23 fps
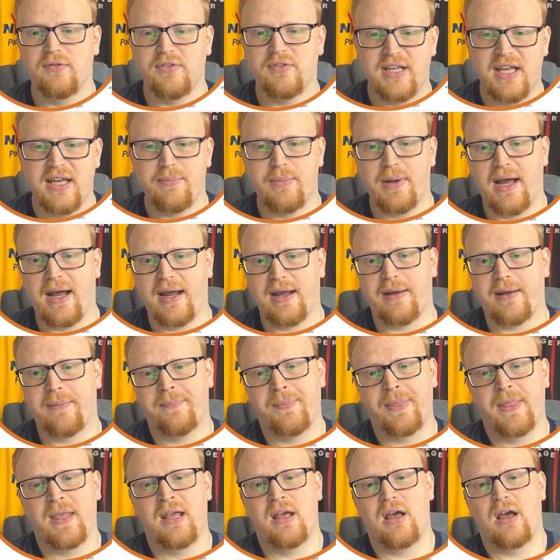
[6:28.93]
kit pack.
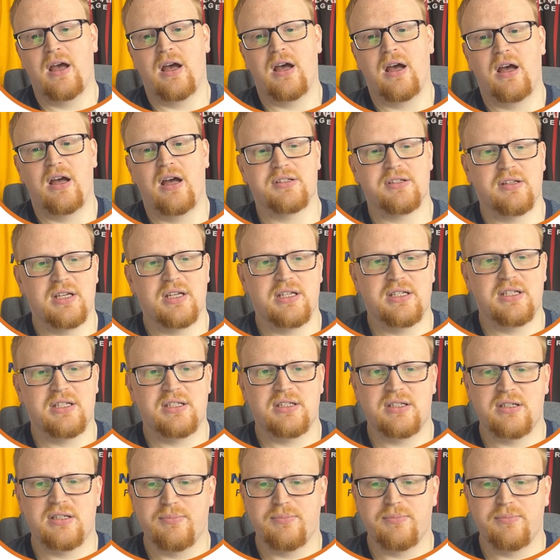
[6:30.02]
So this basically